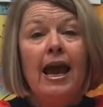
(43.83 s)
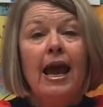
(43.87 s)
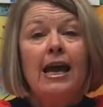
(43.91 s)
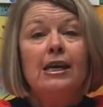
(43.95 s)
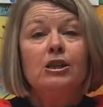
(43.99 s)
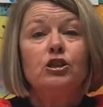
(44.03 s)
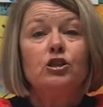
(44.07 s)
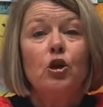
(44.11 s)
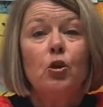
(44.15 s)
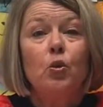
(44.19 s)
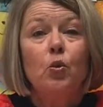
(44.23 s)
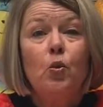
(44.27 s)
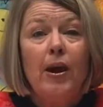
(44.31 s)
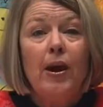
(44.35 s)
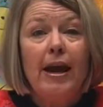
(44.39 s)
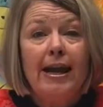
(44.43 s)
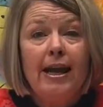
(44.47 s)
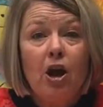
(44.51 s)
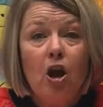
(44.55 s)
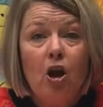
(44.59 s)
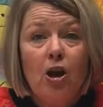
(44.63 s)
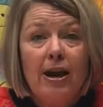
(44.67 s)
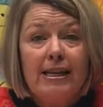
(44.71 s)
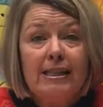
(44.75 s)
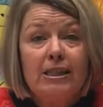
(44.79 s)
So we're
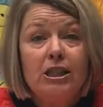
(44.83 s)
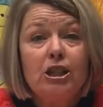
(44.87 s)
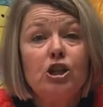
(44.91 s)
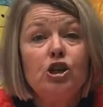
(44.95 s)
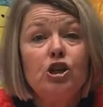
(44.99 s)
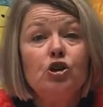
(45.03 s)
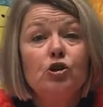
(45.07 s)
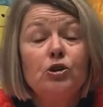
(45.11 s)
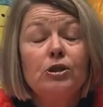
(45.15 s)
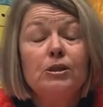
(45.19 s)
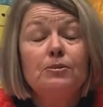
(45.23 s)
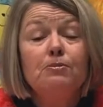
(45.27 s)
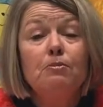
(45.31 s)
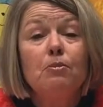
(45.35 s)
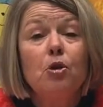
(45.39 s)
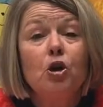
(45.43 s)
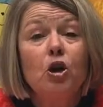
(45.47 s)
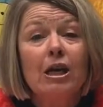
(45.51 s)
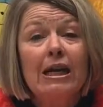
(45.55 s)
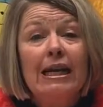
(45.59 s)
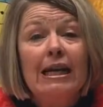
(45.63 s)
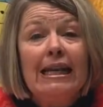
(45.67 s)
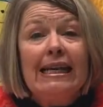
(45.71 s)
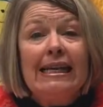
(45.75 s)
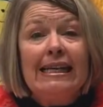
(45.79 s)
going to use
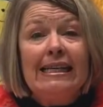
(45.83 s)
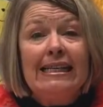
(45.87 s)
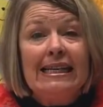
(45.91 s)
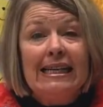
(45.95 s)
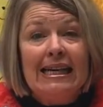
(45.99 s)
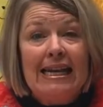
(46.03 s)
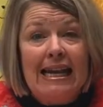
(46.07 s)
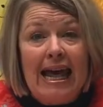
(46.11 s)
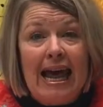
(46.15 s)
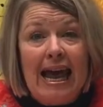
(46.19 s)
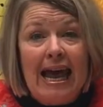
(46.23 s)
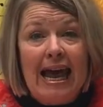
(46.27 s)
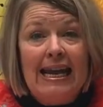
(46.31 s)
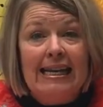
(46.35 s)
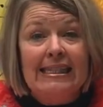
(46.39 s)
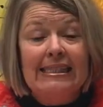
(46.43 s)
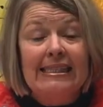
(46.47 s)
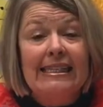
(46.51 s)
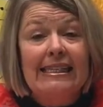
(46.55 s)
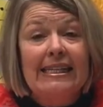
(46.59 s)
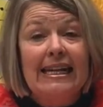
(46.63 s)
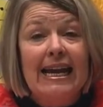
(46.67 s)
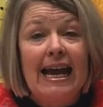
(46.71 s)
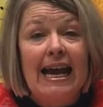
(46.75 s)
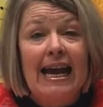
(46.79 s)
modelling clay
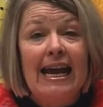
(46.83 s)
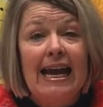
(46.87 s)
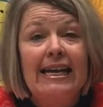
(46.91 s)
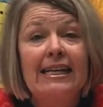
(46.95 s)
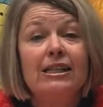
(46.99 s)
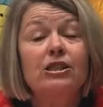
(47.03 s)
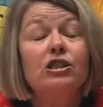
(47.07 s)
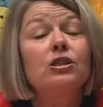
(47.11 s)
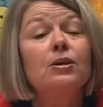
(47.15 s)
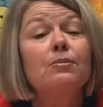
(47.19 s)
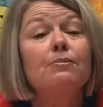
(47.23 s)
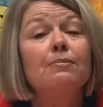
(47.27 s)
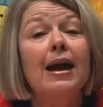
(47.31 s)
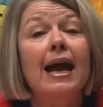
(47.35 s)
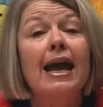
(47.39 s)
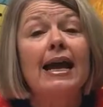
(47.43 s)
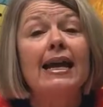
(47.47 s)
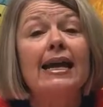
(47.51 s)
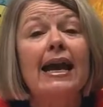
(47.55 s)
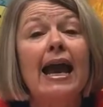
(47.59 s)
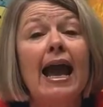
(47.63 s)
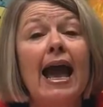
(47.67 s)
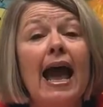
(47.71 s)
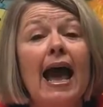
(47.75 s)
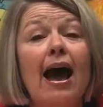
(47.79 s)
today to make
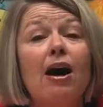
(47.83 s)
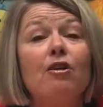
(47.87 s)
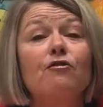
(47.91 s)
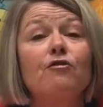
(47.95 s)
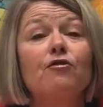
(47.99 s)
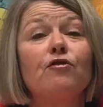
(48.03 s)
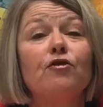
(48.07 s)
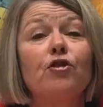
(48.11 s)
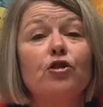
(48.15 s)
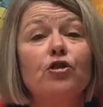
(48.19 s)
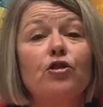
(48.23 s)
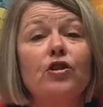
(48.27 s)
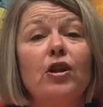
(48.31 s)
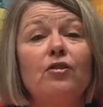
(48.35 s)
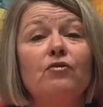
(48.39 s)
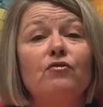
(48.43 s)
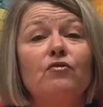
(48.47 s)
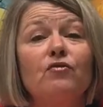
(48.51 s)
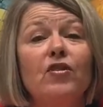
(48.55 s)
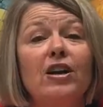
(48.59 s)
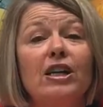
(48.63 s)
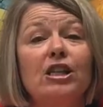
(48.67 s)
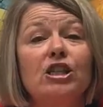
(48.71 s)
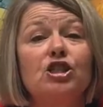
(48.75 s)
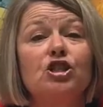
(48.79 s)
our fruit and
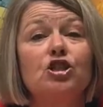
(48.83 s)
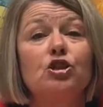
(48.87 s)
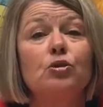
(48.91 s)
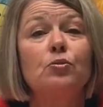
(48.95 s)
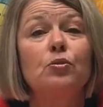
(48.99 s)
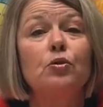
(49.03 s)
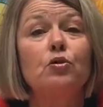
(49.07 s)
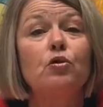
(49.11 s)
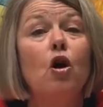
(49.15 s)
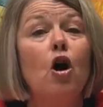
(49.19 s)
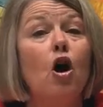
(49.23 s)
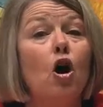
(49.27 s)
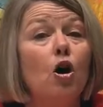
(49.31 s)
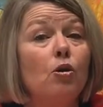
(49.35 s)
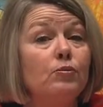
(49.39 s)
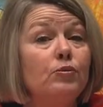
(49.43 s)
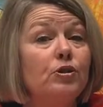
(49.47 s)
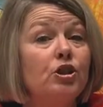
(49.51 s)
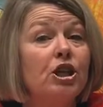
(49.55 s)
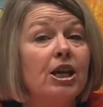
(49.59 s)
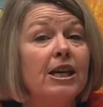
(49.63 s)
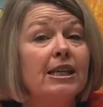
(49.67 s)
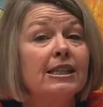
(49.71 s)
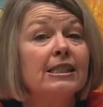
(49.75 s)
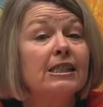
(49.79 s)
vegetable
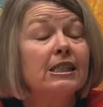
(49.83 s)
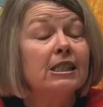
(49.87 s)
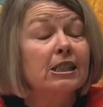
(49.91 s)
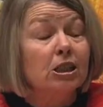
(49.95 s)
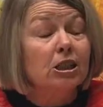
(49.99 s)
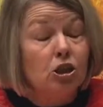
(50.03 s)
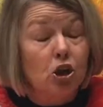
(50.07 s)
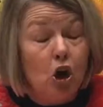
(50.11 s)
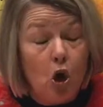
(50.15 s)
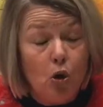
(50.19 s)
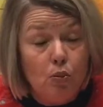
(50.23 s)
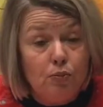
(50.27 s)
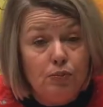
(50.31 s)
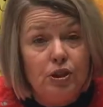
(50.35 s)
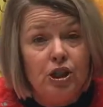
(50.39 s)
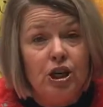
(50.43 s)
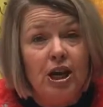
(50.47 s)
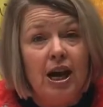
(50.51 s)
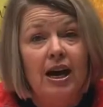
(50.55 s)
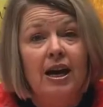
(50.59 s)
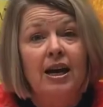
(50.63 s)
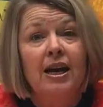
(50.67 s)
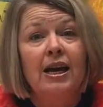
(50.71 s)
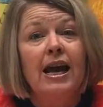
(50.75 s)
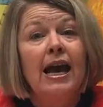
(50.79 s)
object sculpture.
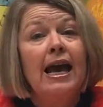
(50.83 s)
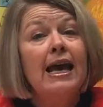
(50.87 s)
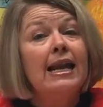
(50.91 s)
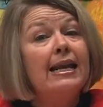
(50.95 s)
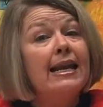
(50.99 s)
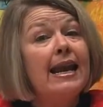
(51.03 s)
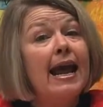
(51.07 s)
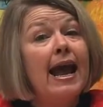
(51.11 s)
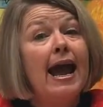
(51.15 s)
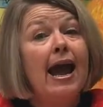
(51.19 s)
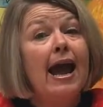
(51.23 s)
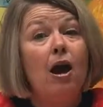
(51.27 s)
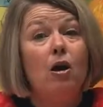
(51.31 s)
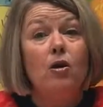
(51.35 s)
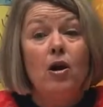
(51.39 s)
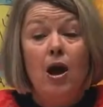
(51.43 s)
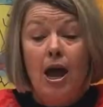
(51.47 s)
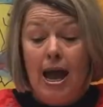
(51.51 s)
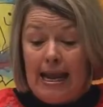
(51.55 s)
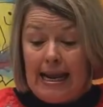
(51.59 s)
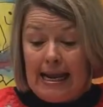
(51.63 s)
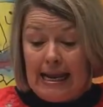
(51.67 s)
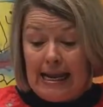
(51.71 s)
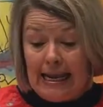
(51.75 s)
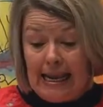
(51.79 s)
Now,
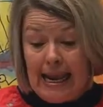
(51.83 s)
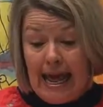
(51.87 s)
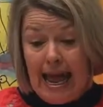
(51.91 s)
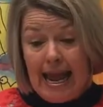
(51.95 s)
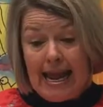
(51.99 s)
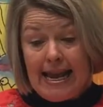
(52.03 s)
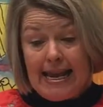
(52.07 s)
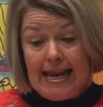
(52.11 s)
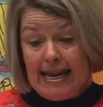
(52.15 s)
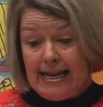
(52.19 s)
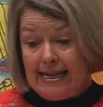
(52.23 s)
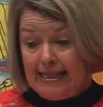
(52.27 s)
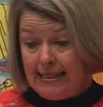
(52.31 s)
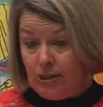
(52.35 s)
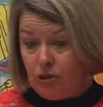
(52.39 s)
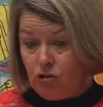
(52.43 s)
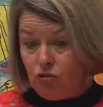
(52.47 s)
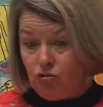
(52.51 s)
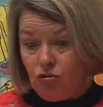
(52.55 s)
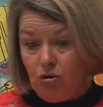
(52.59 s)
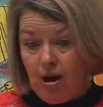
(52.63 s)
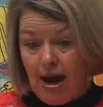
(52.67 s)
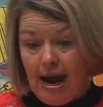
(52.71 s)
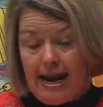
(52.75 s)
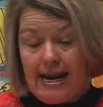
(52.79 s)
clay is
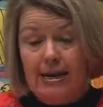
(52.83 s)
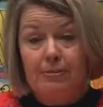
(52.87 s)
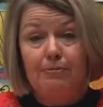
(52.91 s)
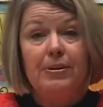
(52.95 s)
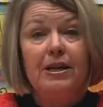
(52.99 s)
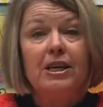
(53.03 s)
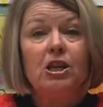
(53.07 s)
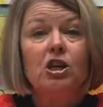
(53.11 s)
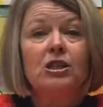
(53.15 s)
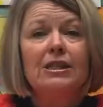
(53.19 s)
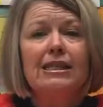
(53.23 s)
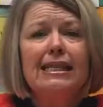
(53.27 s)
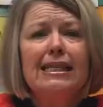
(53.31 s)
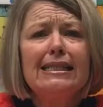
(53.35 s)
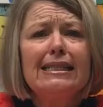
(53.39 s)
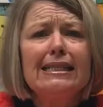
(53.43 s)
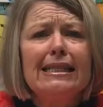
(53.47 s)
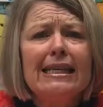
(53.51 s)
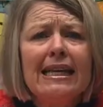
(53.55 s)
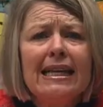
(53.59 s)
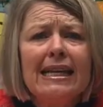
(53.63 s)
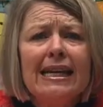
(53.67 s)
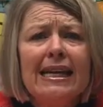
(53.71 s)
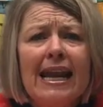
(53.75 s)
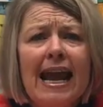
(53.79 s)
great because it's
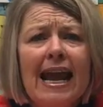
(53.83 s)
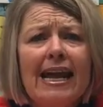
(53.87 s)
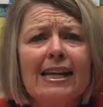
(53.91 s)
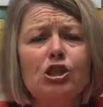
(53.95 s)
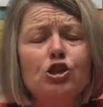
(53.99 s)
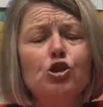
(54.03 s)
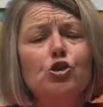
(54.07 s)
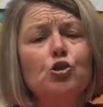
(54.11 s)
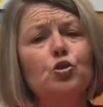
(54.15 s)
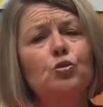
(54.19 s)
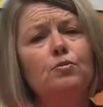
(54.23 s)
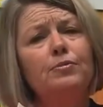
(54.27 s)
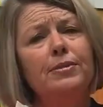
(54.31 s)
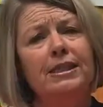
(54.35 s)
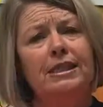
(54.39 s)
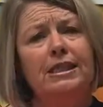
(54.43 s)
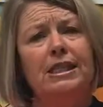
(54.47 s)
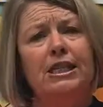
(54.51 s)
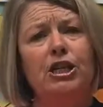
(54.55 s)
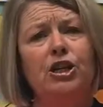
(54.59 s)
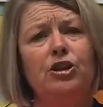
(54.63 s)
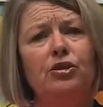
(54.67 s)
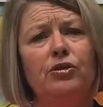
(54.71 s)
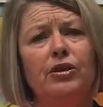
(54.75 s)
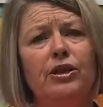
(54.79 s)
a natural
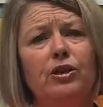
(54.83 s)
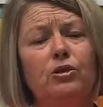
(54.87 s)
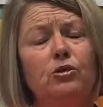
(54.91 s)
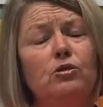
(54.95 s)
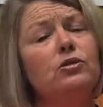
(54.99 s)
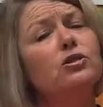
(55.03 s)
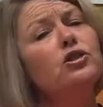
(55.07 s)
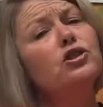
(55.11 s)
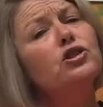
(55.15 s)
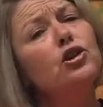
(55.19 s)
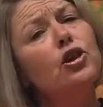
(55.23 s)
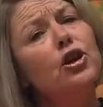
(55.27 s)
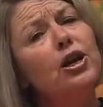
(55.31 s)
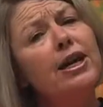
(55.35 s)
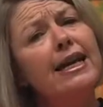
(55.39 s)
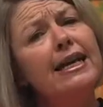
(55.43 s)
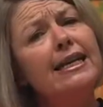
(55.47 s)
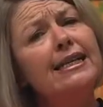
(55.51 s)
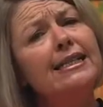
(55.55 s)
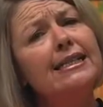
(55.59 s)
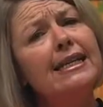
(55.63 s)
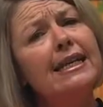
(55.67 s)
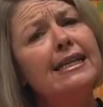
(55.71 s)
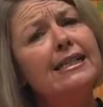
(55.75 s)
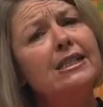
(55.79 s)
material, so
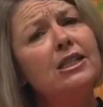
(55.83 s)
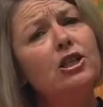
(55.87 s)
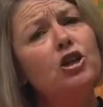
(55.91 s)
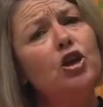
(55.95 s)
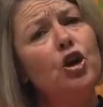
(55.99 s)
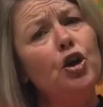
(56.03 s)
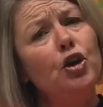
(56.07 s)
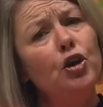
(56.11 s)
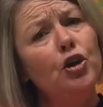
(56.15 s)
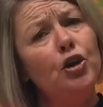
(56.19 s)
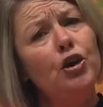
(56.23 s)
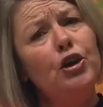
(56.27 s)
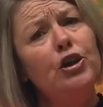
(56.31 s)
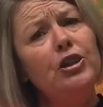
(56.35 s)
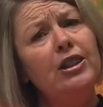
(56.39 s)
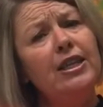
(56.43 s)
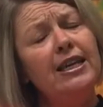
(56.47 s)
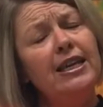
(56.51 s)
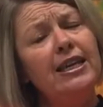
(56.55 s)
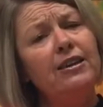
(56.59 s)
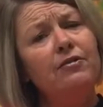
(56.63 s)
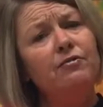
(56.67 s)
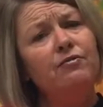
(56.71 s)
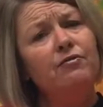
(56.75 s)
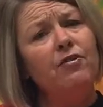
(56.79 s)
it doesn't hurt
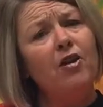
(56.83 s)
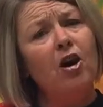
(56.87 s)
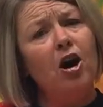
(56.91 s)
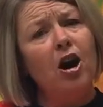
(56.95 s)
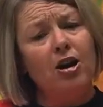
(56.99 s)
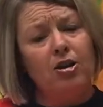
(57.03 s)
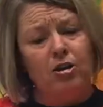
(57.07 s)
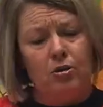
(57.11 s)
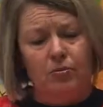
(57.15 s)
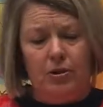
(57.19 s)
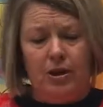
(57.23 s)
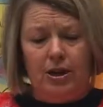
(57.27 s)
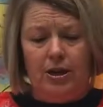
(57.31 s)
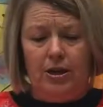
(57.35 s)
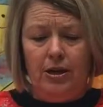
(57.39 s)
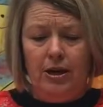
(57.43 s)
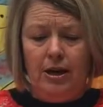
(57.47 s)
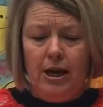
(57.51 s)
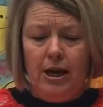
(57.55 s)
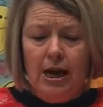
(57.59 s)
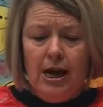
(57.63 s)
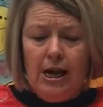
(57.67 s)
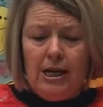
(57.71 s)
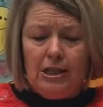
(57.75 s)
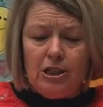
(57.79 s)
the environment.
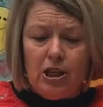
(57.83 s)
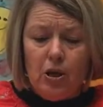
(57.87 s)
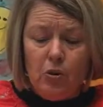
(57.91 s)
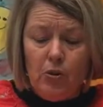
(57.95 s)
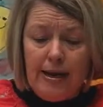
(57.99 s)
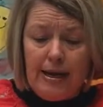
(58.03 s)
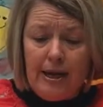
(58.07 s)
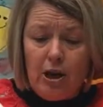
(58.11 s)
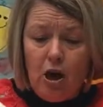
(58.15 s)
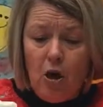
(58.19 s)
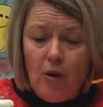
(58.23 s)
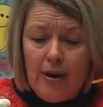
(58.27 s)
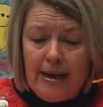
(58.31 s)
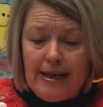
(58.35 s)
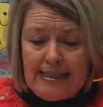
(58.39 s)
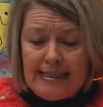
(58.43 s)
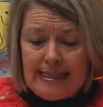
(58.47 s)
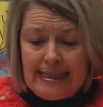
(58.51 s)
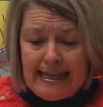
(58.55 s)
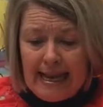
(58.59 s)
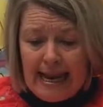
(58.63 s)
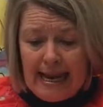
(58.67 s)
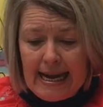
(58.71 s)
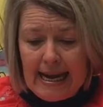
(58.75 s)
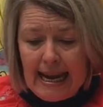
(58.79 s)
So we're going to
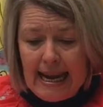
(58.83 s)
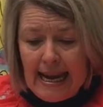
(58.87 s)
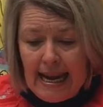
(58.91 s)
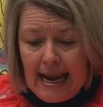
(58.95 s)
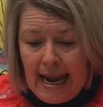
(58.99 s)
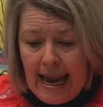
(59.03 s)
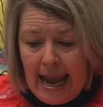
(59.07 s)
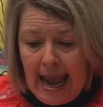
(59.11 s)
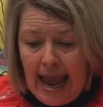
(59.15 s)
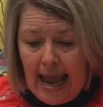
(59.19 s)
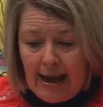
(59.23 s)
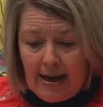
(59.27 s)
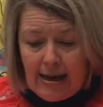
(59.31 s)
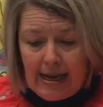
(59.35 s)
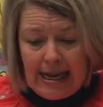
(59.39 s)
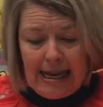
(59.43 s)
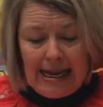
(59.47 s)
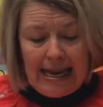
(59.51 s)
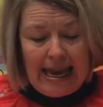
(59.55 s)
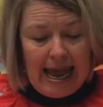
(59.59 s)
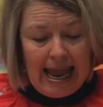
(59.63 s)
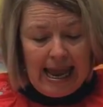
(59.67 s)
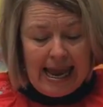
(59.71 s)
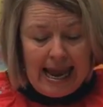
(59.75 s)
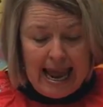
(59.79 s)
get our
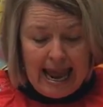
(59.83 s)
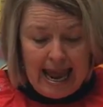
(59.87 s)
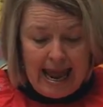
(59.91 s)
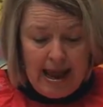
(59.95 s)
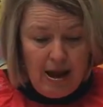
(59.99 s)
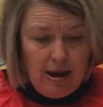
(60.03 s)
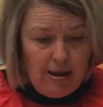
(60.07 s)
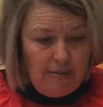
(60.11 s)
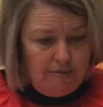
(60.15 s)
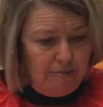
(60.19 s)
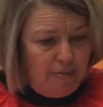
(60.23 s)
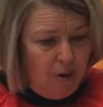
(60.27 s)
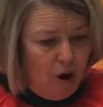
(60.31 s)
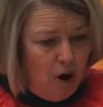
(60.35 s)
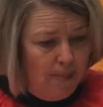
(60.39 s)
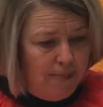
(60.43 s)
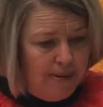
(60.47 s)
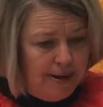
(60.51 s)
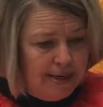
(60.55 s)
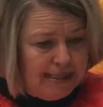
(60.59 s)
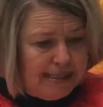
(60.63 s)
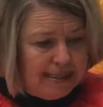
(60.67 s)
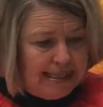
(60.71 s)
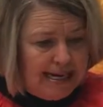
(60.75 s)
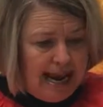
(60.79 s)
clay out and pop
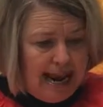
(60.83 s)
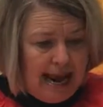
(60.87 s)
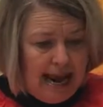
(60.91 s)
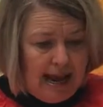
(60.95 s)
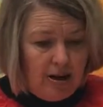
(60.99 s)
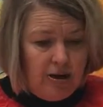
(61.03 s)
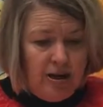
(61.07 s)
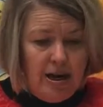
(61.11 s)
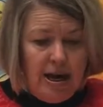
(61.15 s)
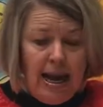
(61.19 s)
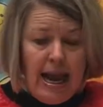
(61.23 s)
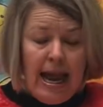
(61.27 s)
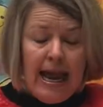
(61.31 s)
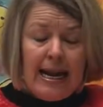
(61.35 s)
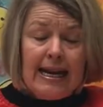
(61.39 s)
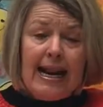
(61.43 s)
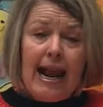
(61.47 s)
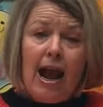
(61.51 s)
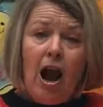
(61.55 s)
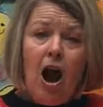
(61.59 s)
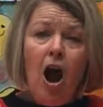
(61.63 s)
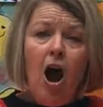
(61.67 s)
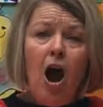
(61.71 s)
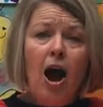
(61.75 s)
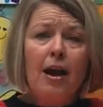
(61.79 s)
it down.
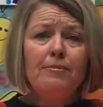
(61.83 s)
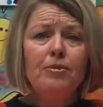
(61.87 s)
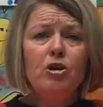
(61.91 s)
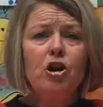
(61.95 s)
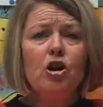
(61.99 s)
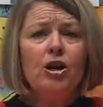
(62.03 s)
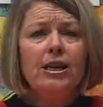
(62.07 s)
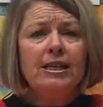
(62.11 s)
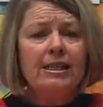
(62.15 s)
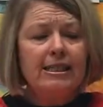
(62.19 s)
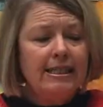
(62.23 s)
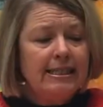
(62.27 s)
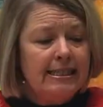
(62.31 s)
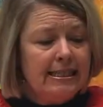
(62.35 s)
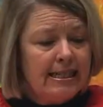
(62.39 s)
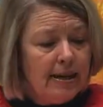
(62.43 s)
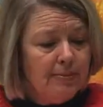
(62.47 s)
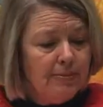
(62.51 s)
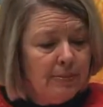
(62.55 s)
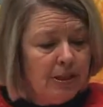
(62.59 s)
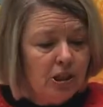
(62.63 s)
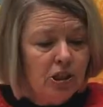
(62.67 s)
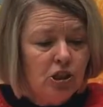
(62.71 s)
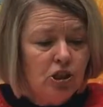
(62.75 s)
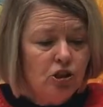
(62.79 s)
Now I'm going to
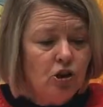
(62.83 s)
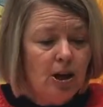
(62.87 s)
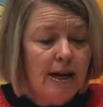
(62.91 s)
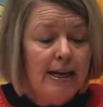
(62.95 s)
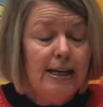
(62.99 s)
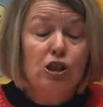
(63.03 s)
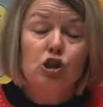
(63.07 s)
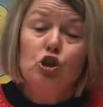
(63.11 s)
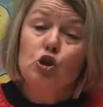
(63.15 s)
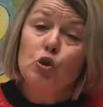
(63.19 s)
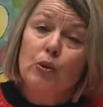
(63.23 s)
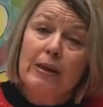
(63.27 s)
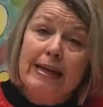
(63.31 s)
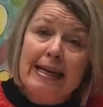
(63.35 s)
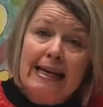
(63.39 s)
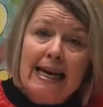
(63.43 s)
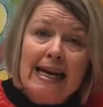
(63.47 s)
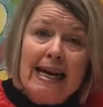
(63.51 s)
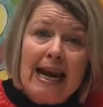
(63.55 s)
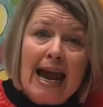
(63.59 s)
demonstrate doing an